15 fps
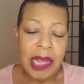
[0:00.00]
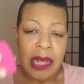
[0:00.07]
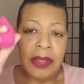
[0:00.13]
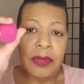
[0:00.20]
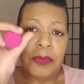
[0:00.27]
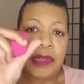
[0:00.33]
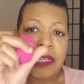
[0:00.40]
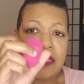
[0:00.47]
The
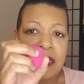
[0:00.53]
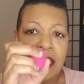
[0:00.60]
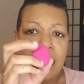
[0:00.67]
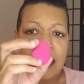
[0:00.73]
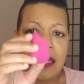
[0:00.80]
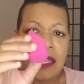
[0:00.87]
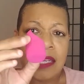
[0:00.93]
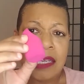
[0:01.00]
one that's not
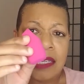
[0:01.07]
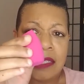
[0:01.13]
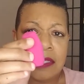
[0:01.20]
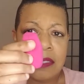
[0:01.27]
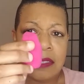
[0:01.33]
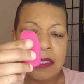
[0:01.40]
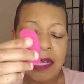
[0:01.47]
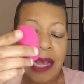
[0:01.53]
the
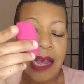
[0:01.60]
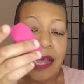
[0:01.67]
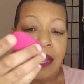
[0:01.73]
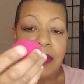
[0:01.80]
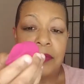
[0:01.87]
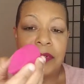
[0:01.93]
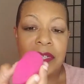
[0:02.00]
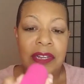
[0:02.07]
case, I
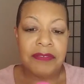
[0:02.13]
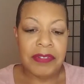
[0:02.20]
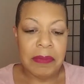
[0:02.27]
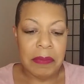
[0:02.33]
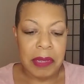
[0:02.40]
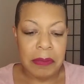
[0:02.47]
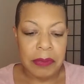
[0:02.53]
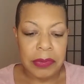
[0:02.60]
don't even
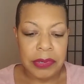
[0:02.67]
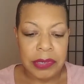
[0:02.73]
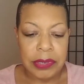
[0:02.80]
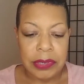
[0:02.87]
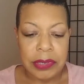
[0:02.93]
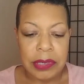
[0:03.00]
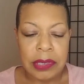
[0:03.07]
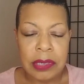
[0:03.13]

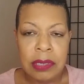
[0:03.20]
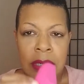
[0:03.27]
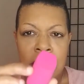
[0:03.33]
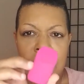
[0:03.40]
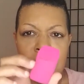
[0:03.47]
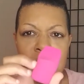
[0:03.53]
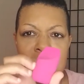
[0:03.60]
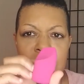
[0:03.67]
remember
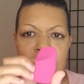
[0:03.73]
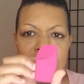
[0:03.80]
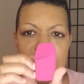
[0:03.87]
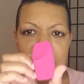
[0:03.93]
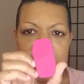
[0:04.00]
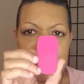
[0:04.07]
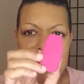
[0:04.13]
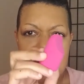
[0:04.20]
which one
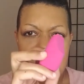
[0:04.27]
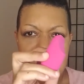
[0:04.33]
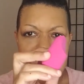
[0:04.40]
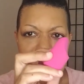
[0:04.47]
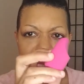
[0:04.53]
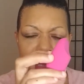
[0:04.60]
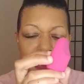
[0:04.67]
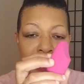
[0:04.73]
this
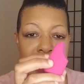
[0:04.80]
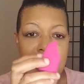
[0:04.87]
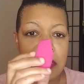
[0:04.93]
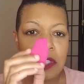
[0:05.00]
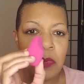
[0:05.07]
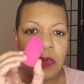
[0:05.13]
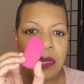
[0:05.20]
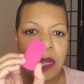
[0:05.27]
is, but
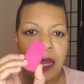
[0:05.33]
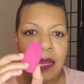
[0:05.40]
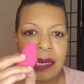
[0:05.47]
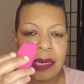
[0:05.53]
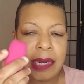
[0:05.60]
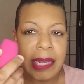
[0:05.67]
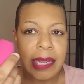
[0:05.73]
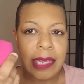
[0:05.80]
this one I
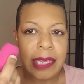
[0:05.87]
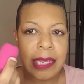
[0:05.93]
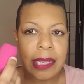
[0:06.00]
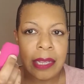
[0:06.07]
like